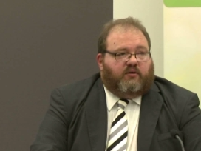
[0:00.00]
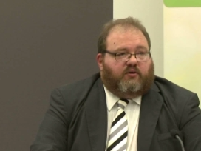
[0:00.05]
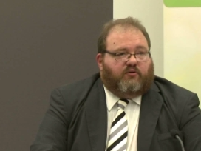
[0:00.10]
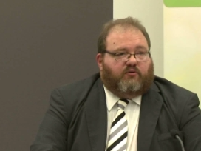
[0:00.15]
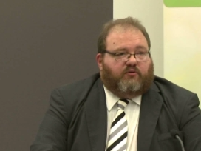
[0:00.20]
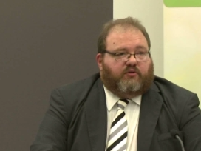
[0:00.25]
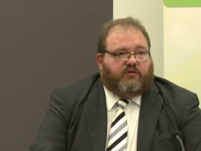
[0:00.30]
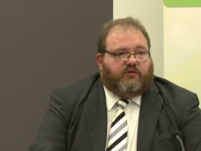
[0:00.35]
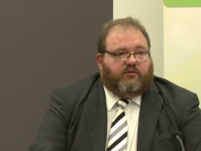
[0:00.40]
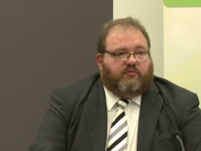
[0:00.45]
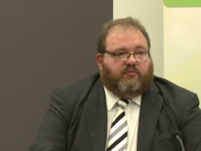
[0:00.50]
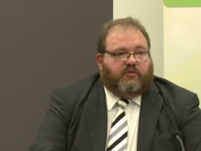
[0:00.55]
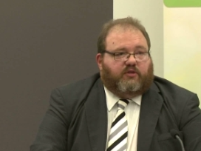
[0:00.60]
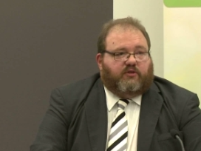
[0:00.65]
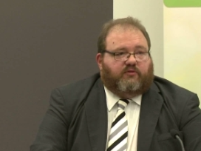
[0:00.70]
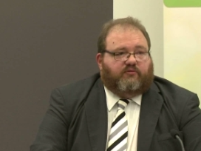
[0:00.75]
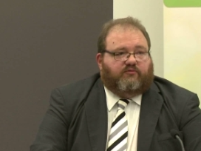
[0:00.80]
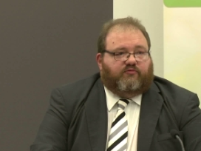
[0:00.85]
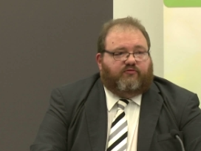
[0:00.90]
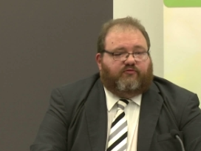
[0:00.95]
or it can
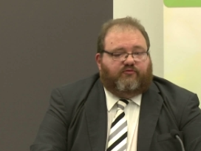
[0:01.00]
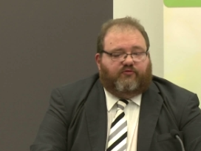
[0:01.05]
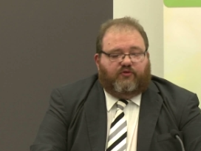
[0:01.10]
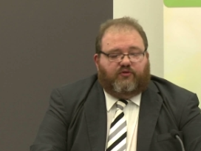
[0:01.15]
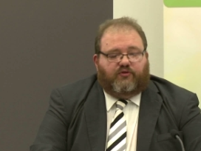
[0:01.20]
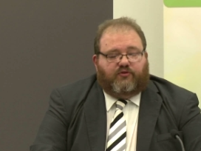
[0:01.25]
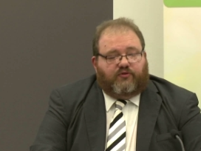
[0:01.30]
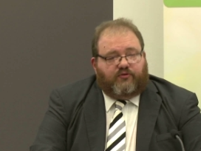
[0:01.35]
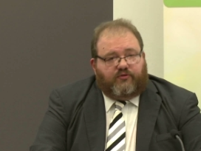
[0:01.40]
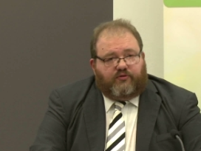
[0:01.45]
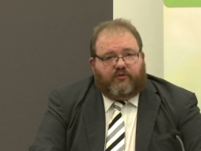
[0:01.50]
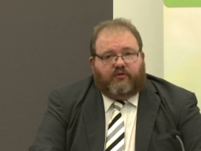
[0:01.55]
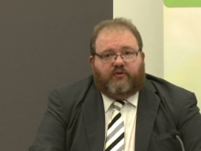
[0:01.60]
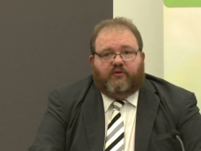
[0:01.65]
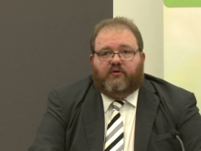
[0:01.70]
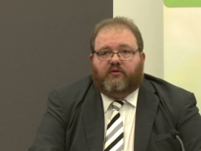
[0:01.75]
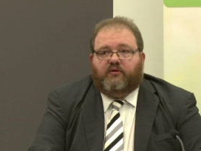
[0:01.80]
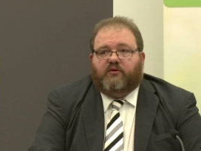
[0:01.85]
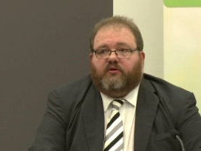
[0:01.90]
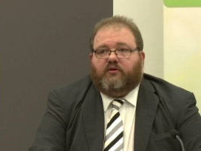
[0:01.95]
be inferred
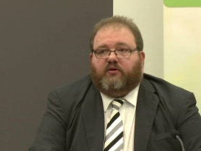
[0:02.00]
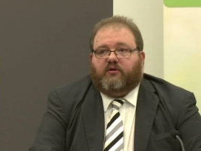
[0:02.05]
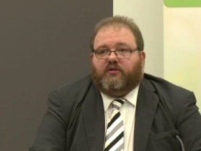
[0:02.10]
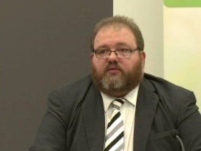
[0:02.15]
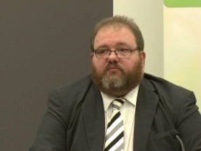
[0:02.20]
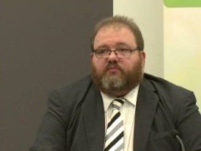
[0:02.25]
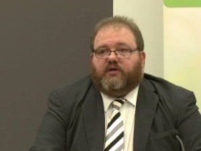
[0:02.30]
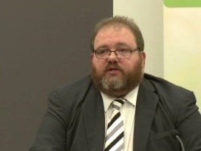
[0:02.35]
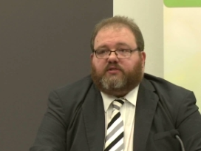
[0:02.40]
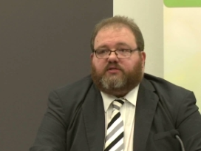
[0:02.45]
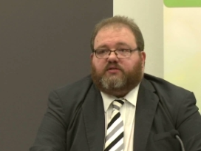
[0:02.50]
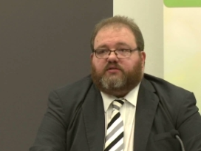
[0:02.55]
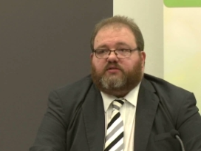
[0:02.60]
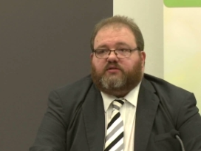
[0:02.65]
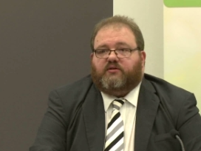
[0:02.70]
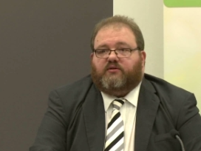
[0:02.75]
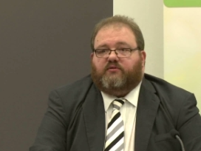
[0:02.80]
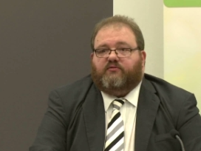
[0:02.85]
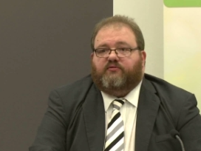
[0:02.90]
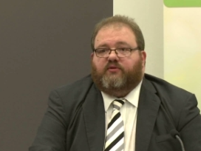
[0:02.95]
on the basis
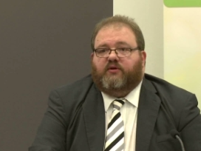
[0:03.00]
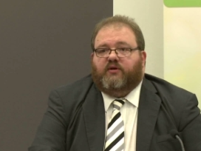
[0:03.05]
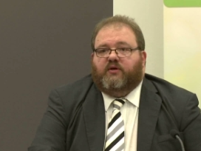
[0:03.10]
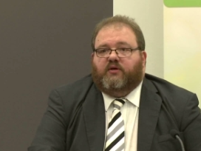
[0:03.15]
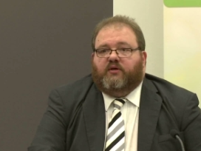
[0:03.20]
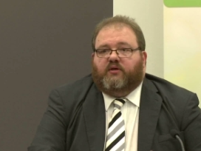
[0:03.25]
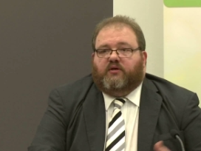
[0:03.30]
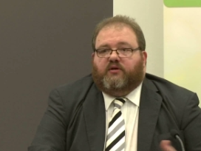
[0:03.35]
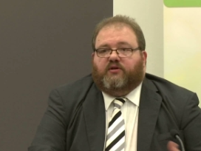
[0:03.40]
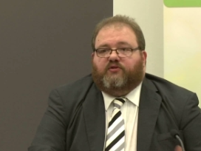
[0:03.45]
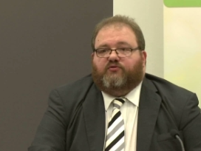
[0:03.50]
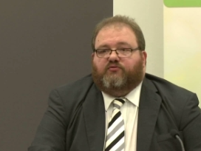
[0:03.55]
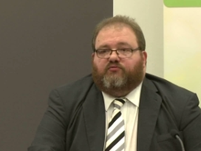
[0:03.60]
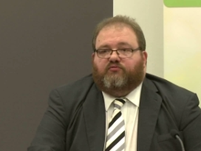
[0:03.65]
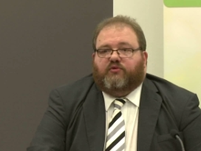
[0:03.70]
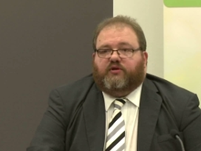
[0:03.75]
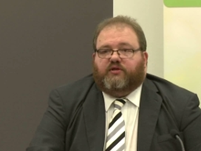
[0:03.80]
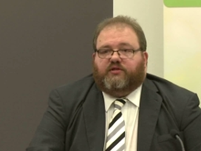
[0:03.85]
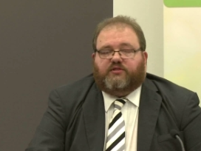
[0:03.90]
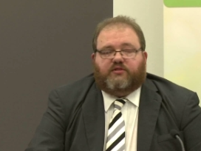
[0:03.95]
of it's
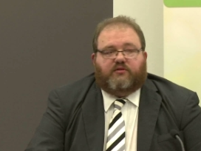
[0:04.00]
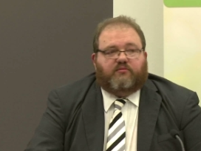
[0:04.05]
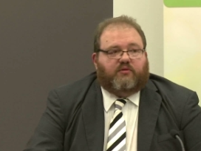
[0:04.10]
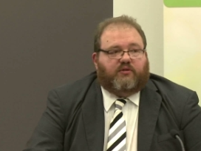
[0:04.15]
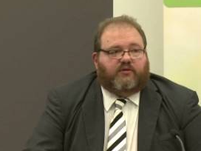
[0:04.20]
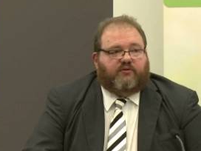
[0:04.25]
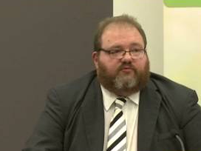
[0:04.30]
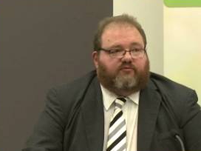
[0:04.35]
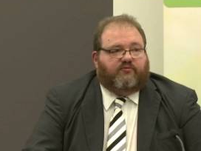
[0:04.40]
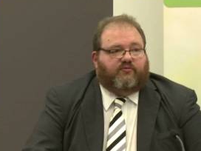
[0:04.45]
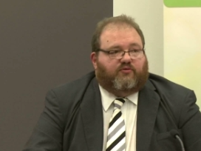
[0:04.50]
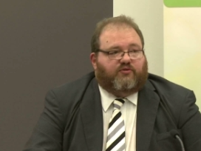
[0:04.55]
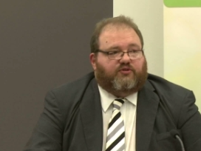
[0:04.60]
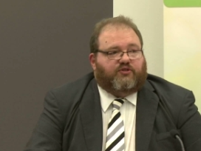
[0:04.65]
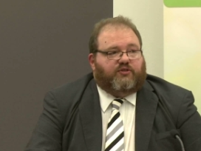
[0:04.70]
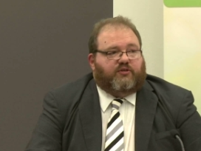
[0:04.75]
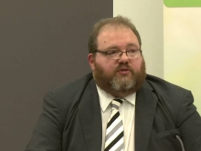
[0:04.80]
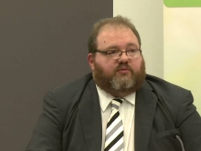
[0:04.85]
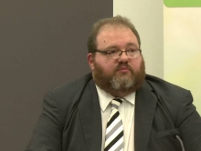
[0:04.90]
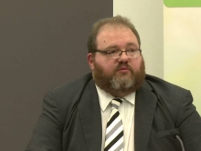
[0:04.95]
reasonably
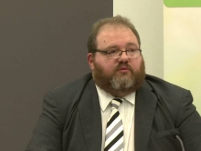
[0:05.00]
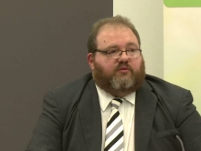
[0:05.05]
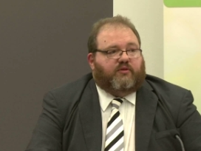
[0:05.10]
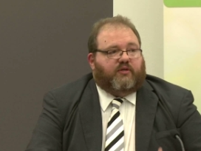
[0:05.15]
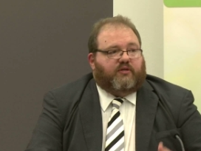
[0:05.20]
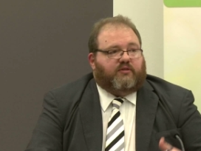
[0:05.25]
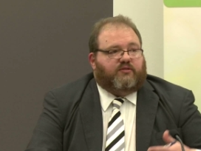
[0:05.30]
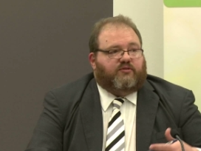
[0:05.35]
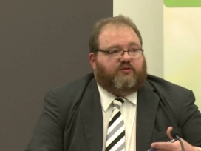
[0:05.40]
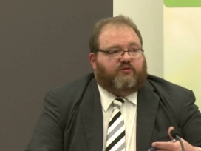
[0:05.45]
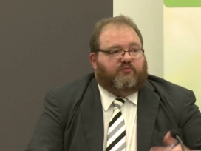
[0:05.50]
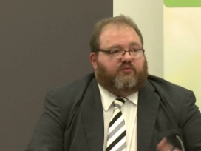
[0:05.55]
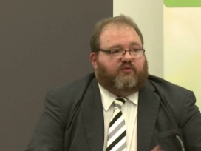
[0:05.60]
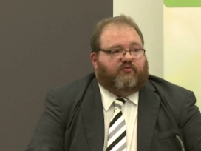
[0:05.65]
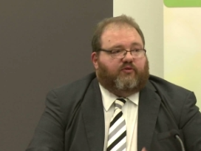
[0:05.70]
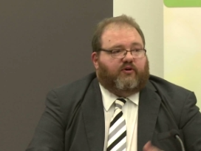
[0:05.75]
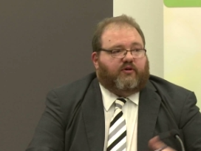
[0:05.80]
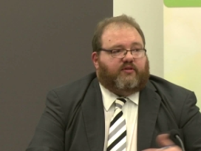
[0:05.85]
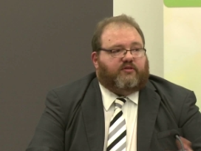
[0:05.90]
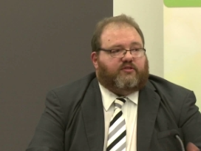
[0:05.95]
foreseeable that to
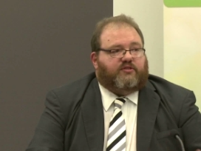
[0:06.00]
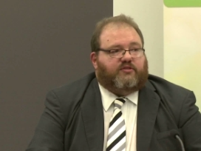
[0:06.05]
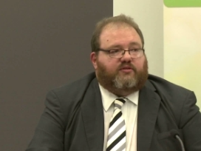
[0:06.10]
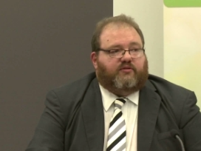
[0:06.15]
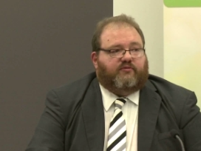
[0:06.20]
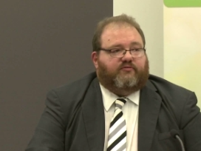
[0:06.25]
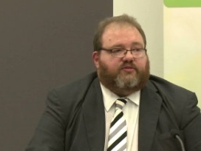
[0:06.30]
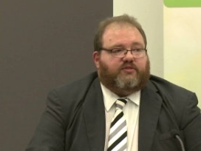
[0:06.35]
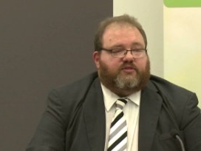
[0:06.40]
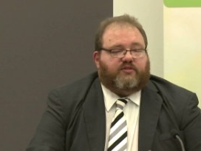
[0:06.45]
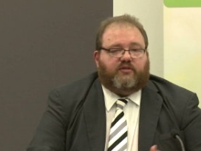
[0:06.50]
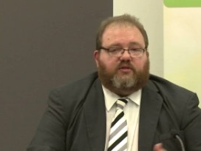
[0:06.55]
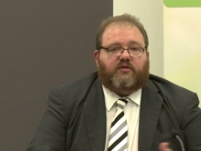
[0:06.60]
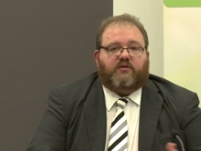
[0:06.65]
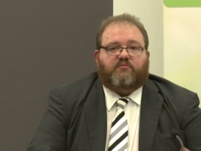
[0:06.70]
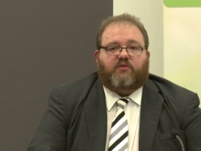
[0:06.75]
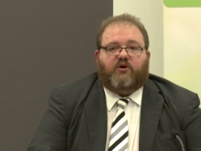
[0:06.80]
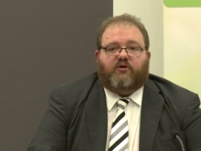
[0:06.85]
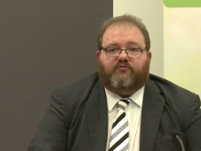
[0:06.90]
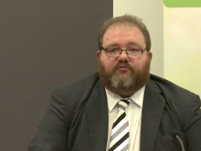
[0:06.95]
provide the service that
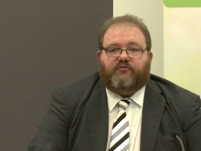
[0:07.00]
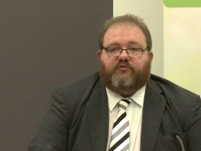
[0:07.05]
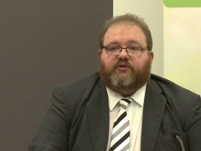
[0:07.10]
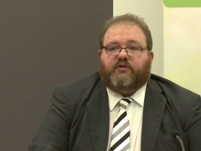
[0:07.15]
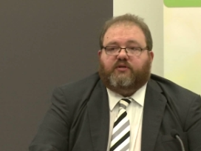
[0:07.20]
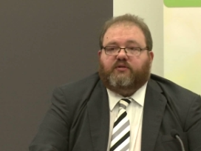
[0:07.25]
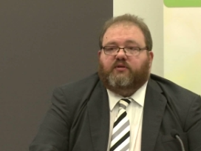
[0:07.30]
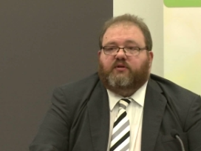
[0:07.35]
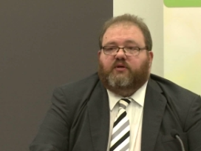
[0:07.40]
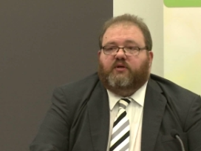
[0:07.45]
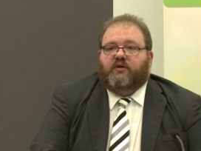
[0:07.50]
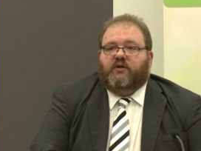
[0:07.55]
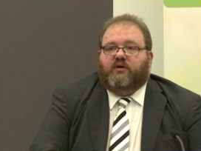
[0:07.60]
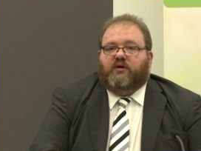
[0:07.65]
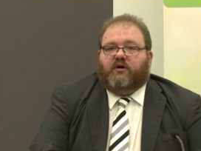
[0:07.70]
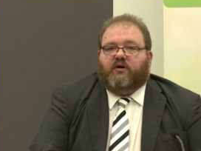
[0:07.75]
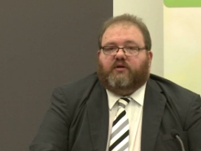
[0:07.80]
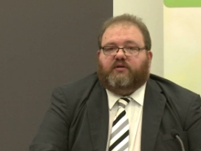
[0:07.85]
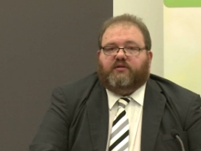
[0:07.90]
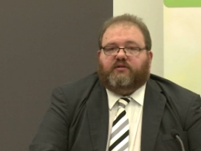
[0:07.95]
I'm offering,
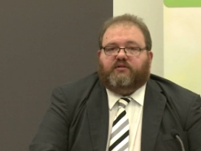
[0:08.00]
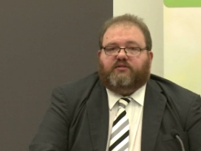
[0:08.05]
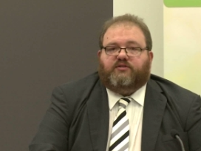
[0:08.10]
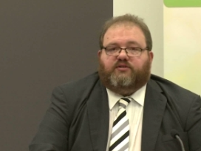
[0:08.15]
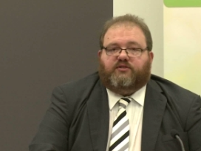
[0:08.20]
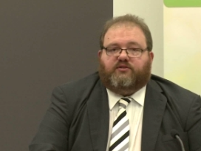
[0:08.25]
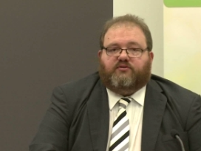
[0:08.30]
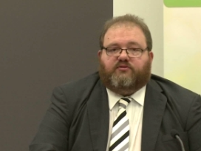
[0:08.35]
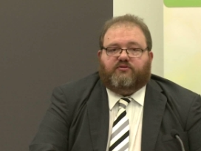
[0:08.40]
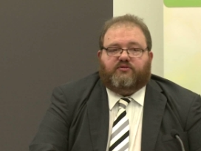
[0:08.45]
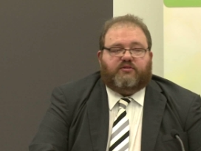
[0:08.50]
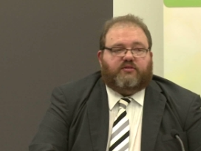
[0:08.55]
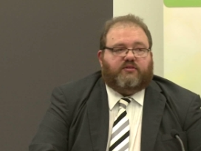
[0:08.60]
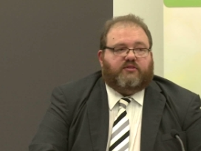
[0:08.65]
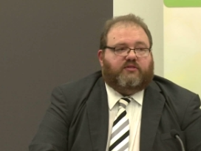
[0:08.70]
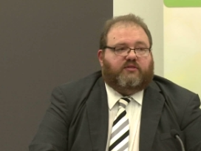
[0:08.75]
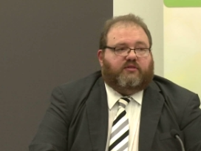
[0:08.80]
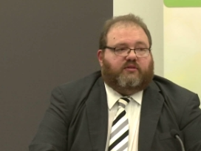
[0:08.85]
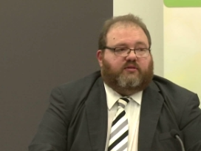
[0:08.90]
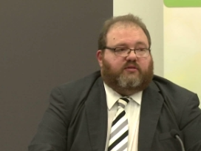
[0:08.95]
I need to use
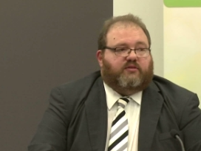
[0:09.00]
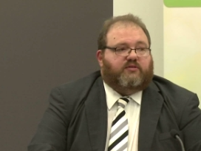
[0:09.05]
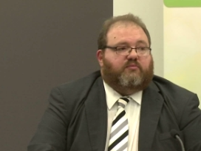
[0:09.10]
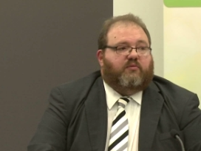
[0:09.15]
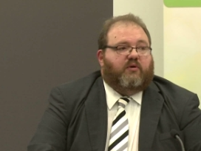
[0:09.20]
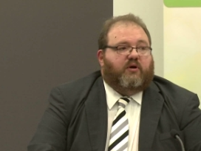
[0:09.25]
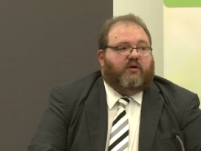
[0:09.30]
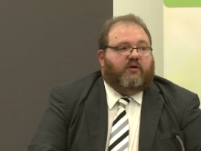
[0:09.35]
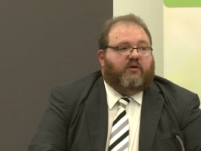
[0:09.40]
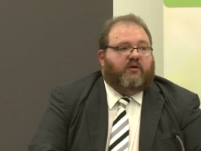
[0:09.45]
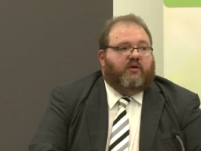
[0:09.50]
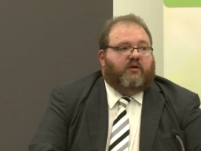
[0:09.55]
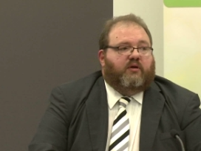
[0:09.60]
this thing in this way.